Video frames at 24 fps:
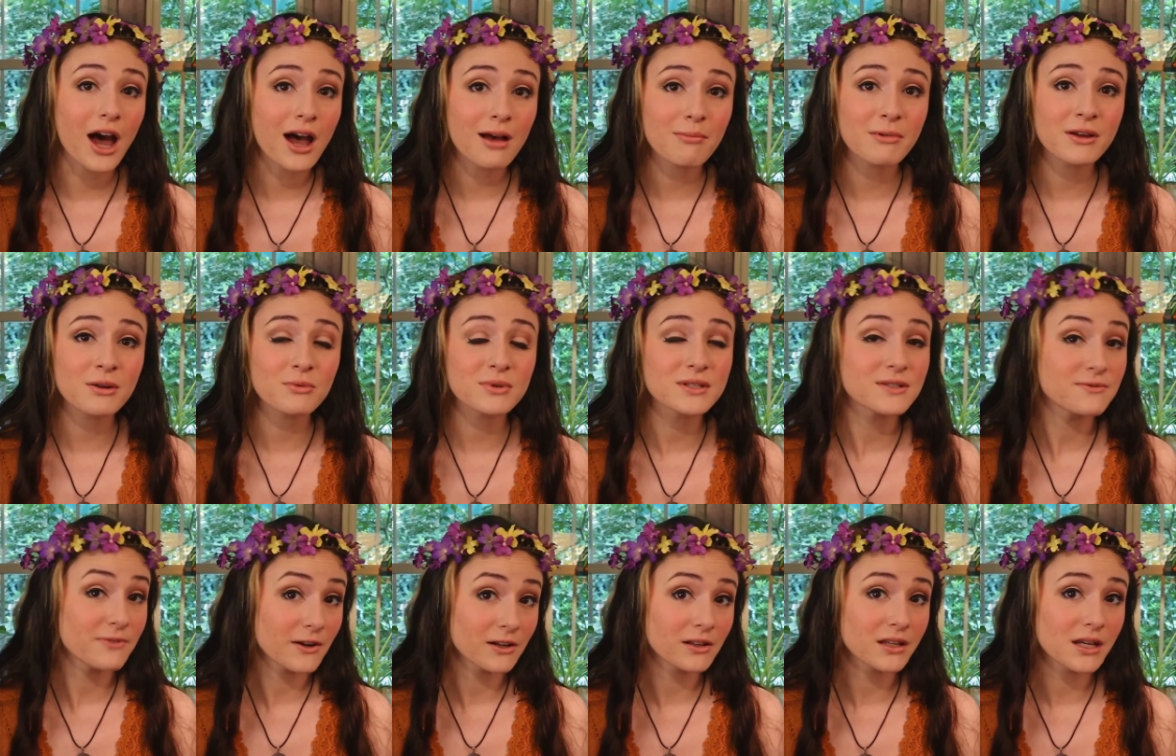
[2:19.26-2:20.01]
Hobbit
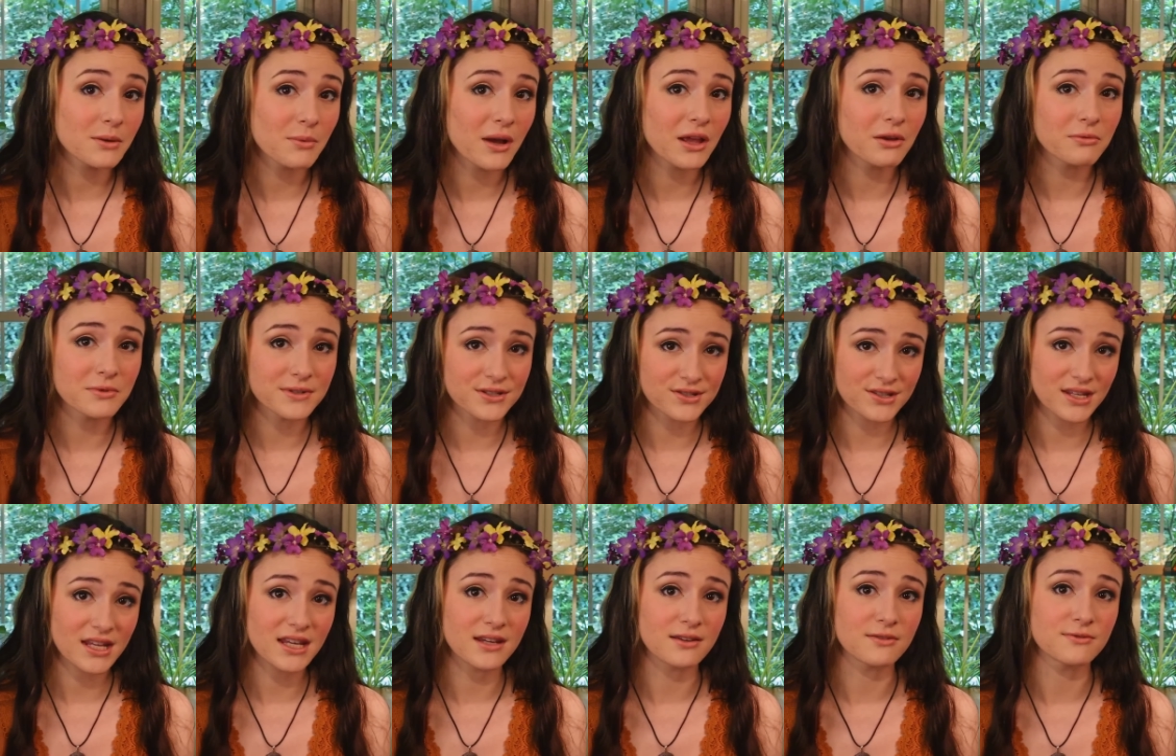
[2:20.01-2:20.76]
was fairly well
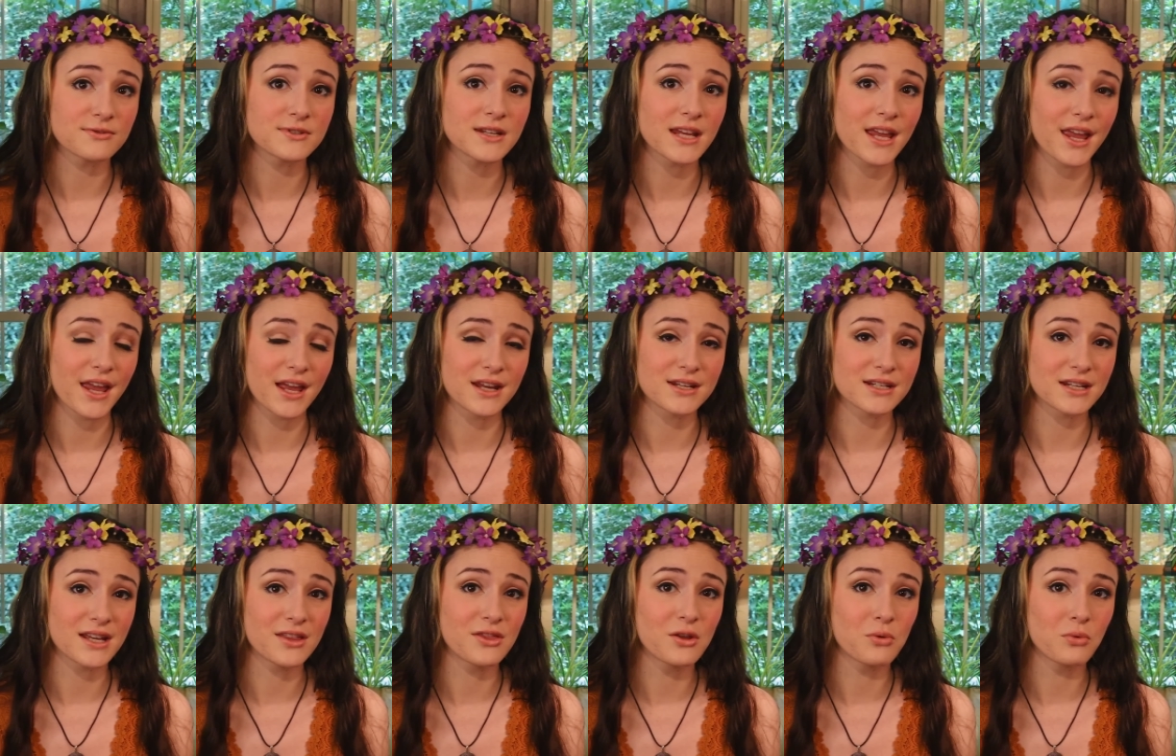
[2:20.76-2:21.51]
received,
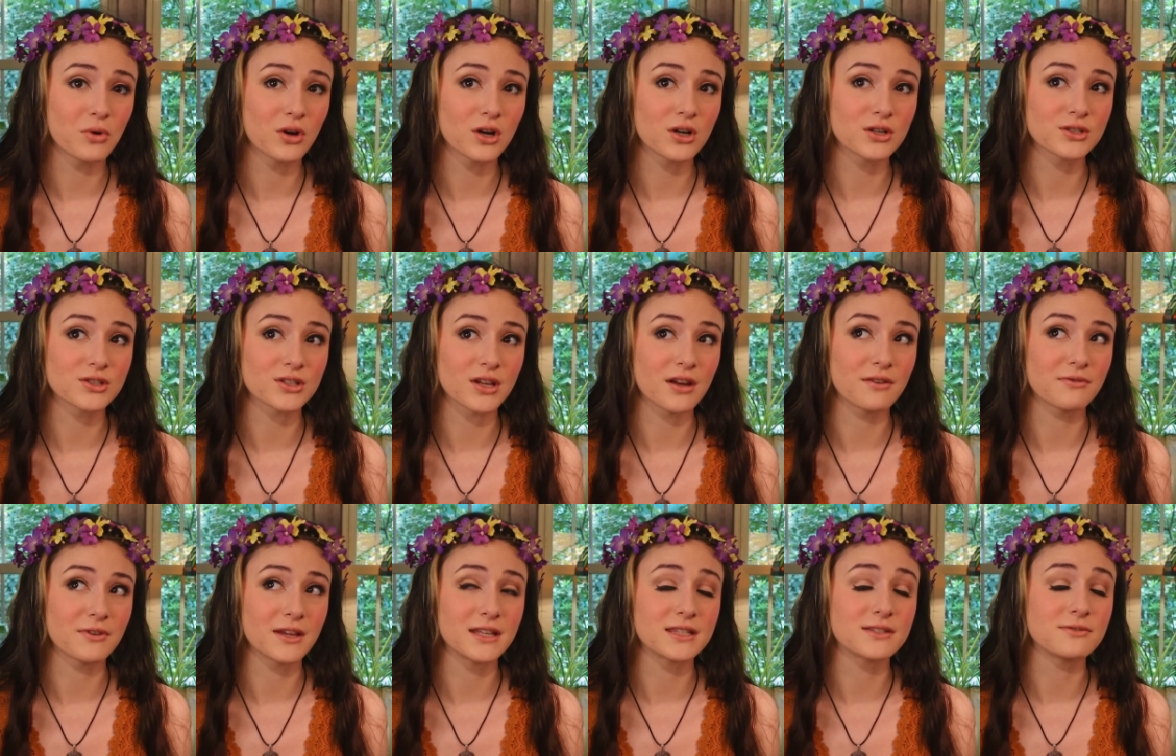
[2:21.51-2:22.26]
and in the words
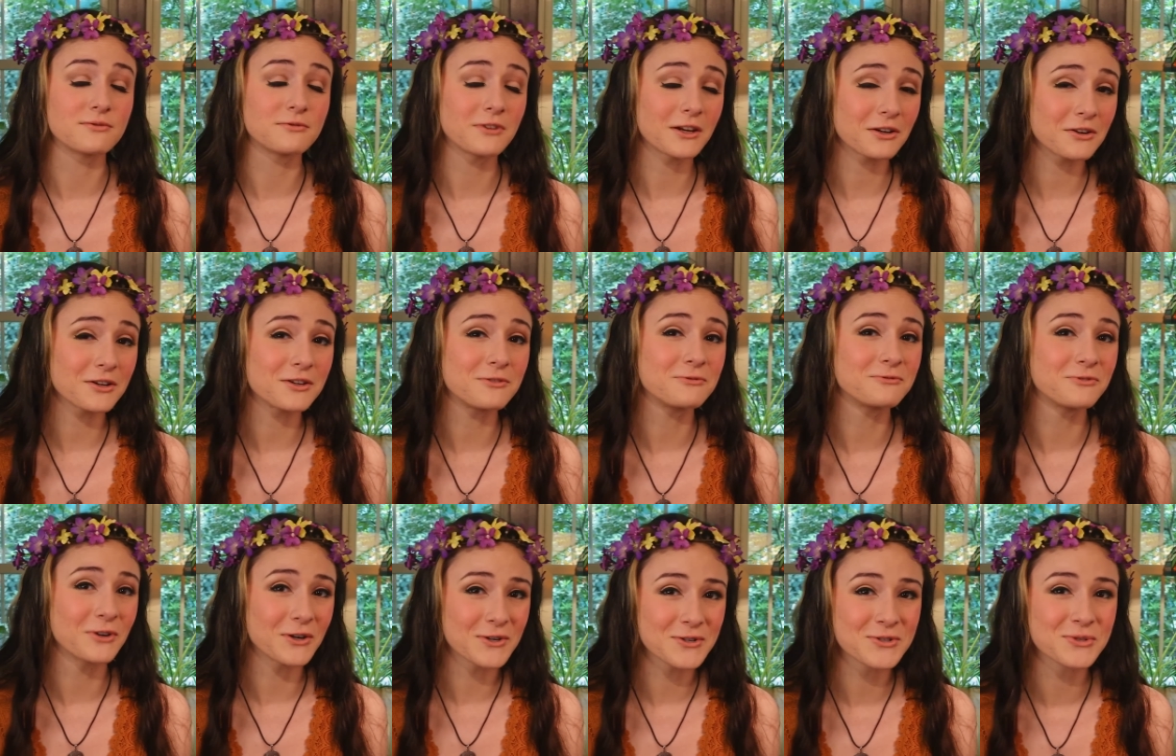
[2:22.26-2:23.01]
of its very
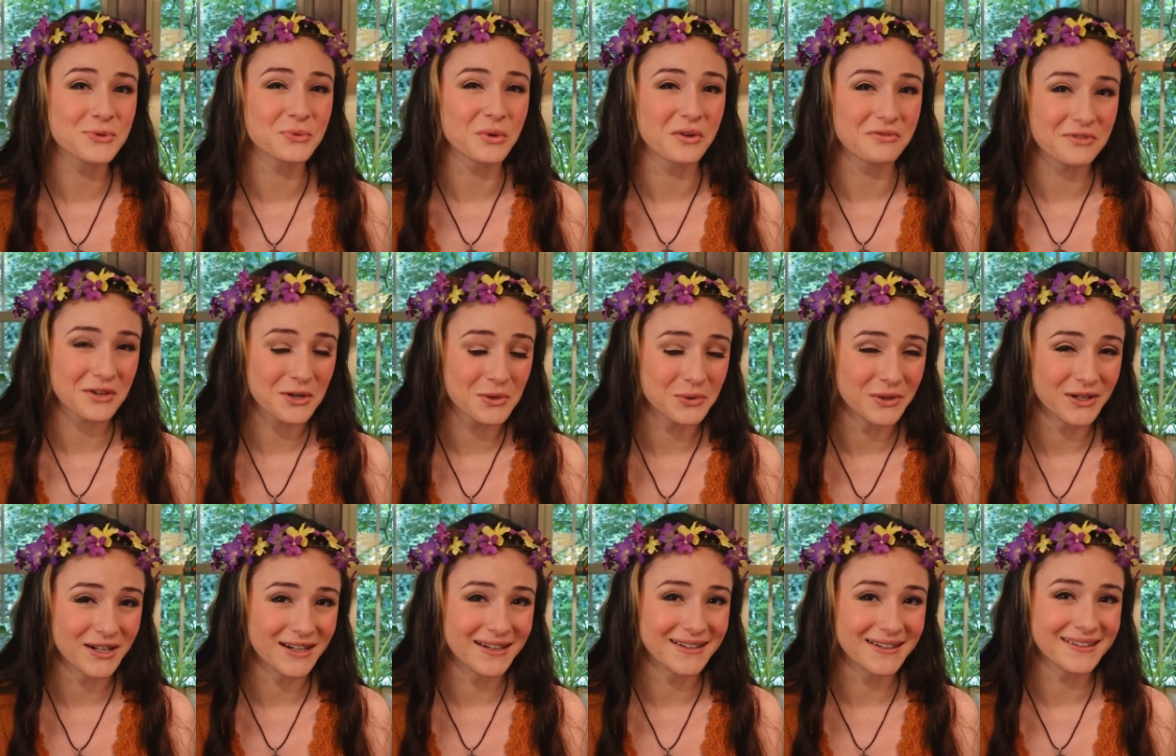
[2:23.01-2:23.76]
first
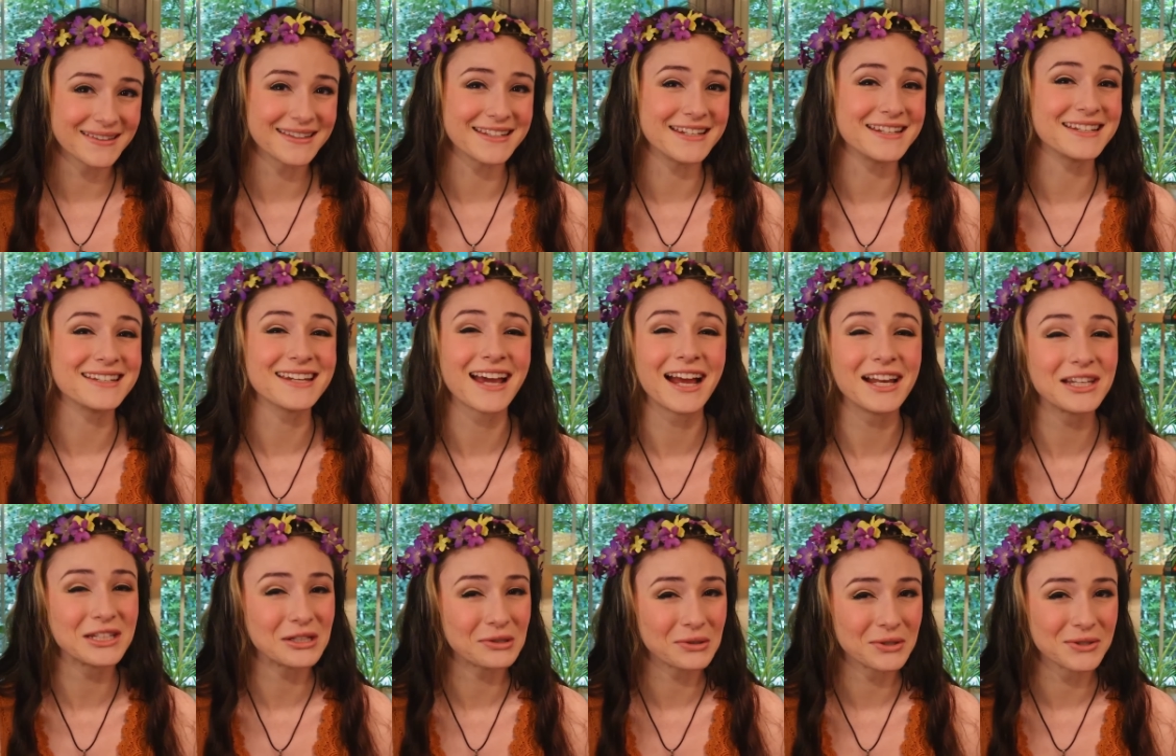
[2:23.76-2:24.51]
reviewer, the
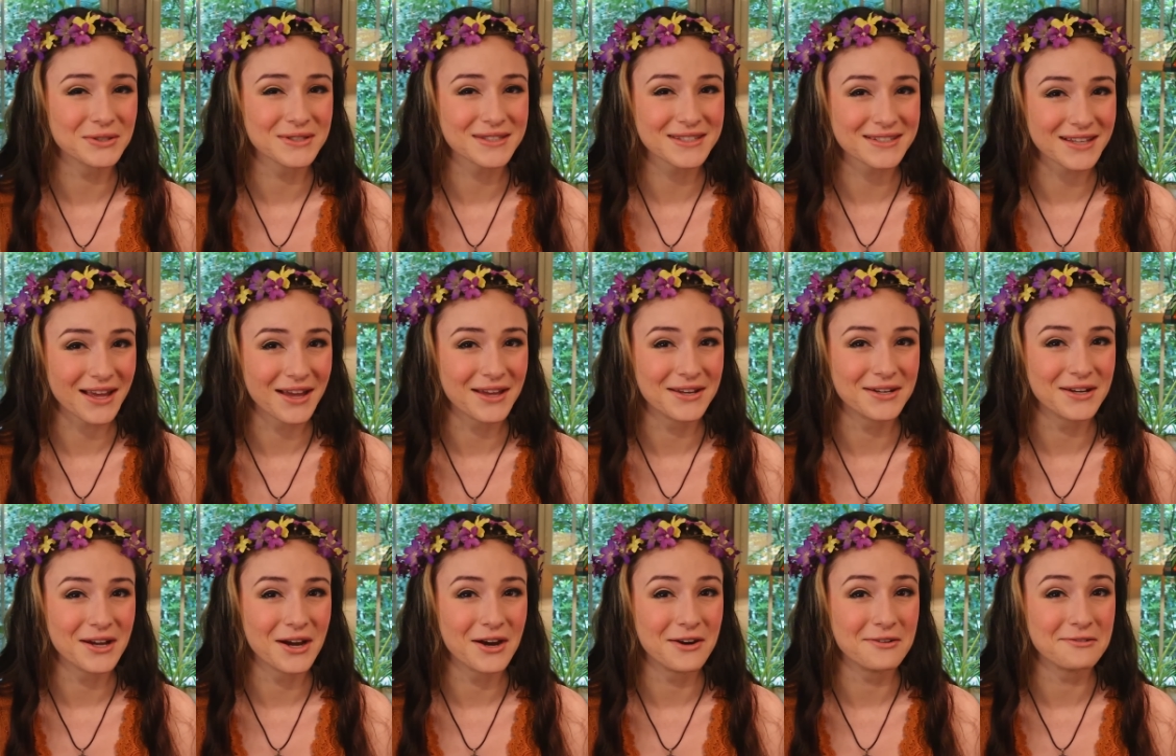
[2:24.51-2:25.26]
ten-year-old
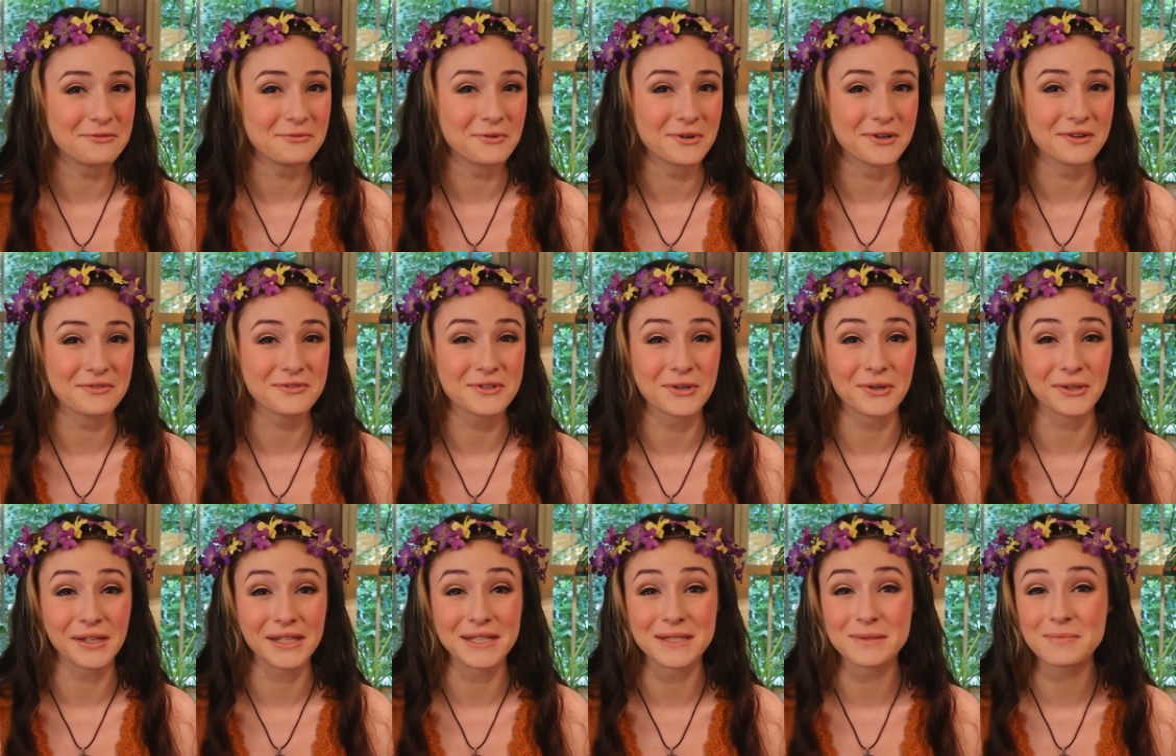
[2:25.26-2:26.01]
son of one of
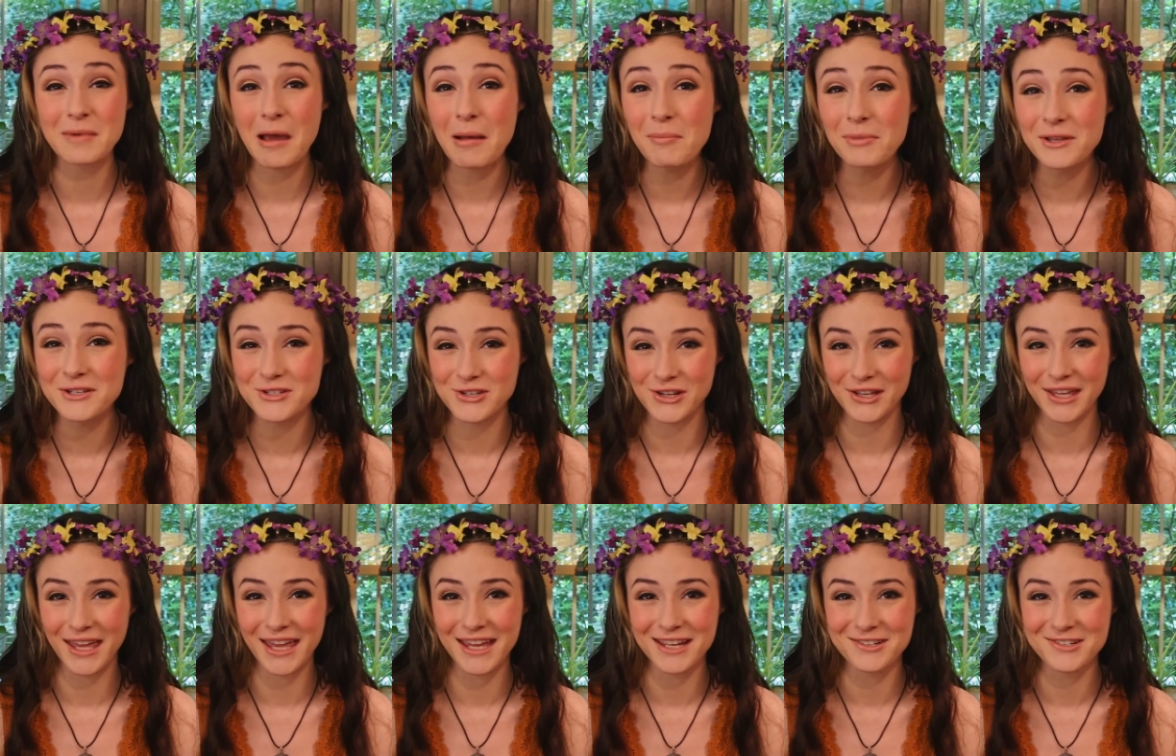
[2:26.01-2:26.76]
Tolkien's
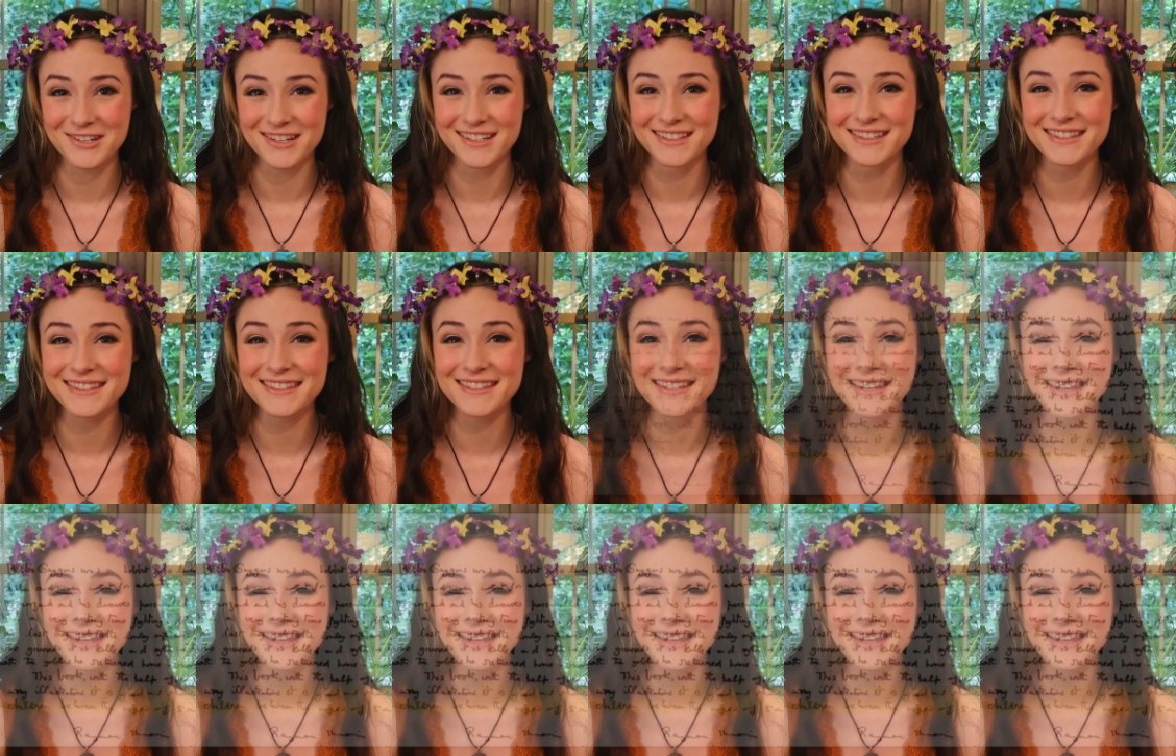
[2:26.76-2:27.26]
publishing agents,